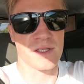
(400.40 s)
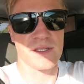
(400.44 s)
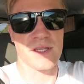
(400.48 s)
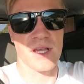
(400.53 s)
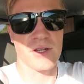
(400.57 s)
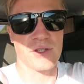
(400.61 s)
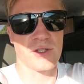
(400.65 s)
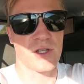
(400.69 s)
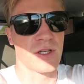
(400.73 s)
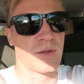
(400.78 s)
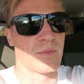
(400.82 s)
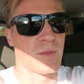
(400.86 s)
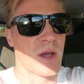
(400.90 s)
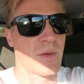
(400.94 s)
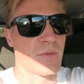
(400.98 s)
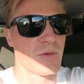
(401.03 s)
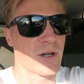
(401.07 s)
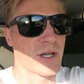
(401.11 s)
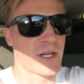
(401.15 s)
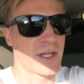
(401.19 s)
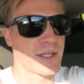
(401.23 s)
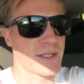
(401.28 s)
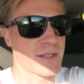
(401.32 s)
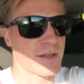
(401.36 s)
got such good
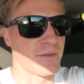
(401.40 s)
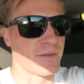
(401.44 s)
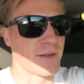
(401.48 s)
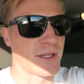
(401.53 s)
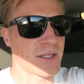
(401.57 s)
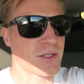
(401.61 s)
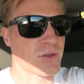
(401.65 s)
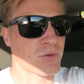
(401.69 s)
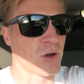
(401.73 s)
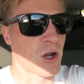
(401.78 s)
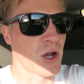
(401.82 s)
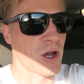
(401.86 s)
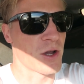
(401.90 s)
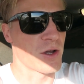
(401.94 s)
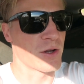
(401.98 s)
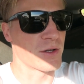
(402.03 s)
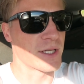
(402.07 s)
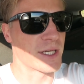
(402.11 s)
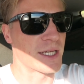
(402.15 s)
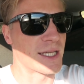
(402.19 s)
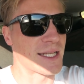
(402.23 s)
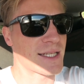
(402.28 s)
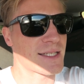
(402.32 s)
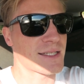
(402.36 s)
memories of this
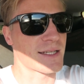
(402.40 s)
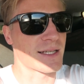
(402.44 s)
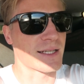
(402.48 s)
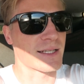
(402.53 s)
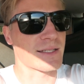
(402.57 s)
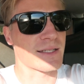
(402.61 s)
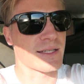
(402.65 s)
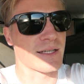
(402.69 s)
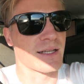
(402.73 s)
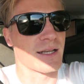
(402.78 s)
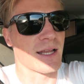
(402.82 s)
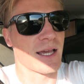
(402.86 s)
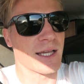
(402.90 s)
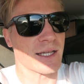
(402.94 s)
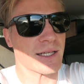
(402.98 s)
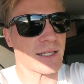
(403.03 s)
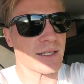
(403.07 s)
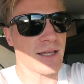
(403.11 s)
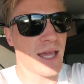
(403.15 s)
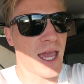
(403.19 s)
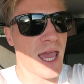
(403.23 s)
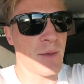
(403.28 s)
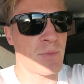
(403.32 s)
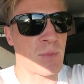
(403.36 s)
road and listening to like
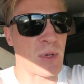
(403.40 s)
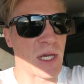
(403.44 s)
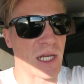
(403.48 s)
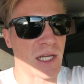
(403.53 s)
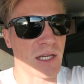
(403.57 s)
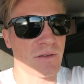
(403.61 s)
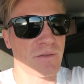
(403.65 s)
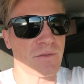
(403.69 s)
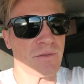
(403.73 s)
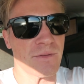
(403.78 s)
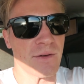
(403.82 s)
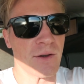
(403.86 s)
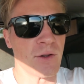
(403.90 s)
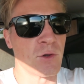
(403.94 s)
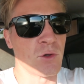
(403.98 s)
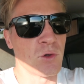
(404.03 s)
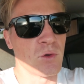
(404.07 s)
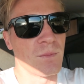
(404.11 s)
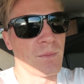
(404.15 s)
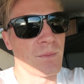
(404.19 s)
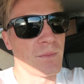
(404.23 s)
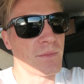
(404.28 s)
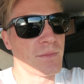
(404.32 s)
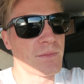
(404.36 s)
epic
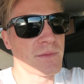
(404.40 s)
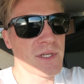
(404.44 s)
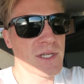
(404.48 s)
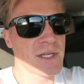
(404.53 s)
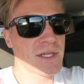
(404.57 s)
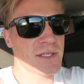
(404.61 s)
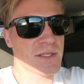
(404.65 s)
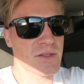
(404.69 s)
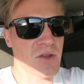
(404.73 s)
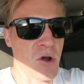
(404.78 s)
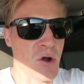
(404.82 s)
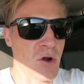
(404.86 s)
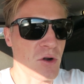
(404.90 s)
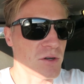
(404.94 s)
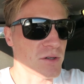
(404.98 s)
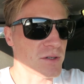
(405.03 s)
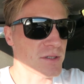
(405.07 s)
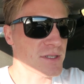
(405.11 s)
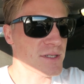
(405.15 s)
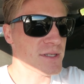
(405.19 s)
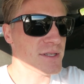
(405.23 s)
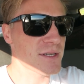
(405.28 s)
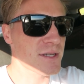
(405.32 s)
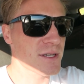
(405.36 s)
flume
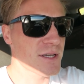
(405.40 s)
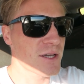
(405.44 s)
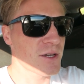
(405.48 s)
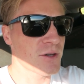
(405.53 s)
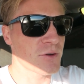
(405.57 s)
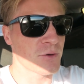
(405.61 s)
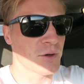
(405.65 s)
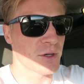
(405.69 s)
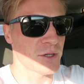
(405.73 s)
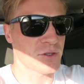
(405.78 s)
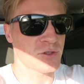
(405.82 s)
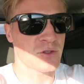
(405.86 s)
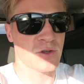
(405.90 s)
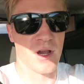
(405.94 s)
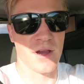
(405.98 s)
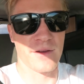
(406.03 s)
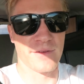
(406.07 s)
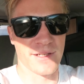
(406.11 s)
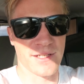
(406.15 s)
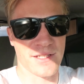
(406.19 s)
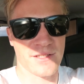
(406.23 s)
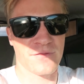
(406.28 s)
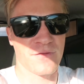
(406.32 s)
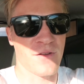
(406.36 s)
songs I was
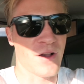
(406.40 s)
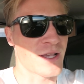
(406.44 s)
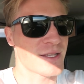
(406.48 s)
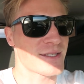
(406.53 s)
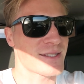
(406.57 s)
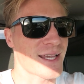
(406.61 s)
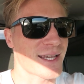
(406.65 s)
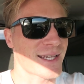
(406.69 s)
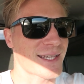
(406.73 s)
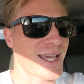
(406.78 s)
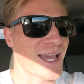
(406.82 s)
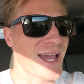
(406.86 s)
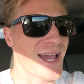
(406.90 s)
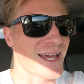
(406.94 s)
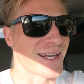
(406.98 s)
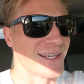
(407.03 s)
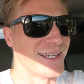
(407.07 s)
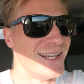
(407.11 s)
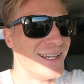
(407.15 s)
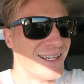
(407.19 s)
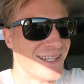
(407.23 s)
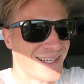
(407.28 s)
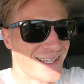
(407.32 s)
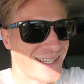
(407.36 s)
driving as fast as I
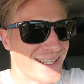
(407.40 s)
can.